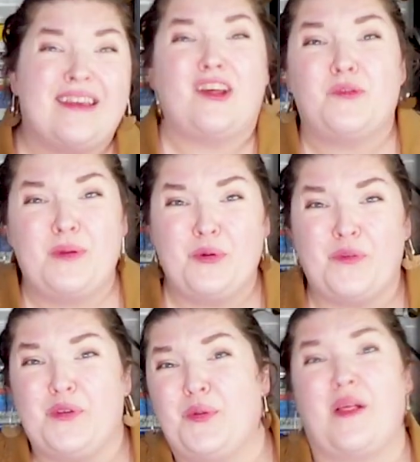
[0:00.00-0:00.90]
can also be cool
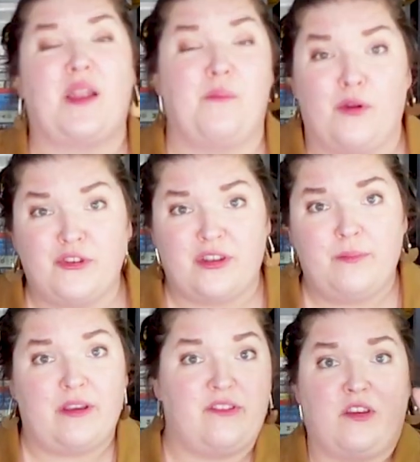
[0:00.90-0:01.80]
if you do a lot of motion
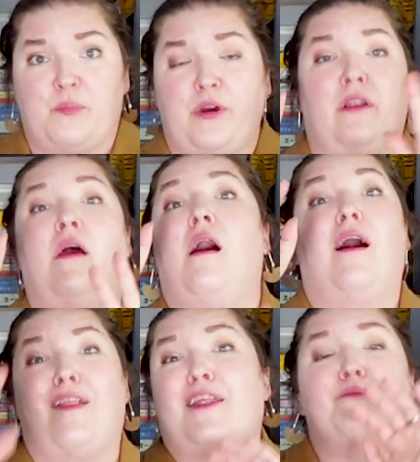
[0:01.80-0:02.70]
because you can put
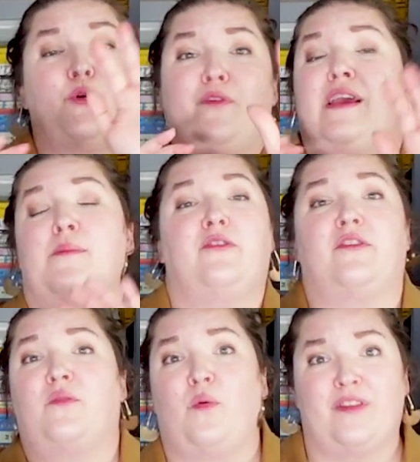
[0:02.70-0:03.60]
a lot of moving
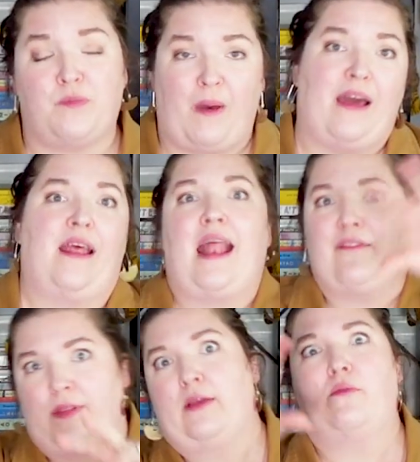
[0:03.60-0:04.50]
images in one spot and have
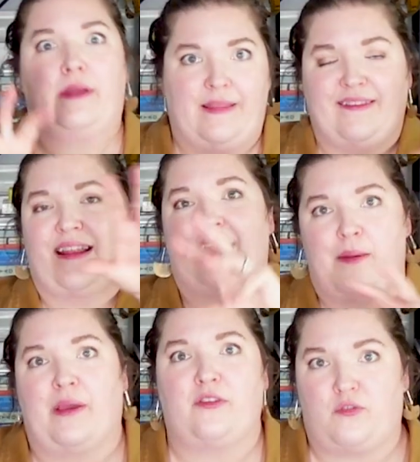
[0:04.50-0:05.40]
like a really
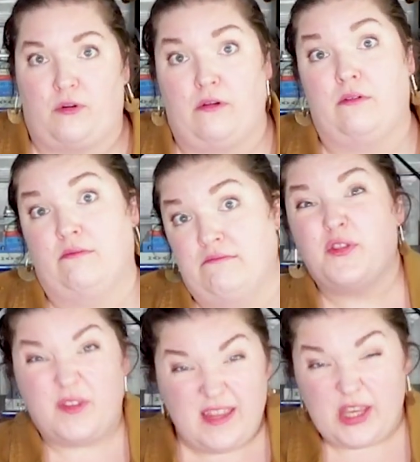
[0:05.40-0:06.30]
dynamic scroll.
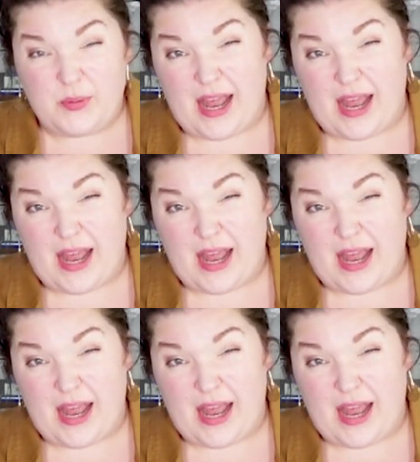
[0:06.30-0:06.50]
Thirdly, you would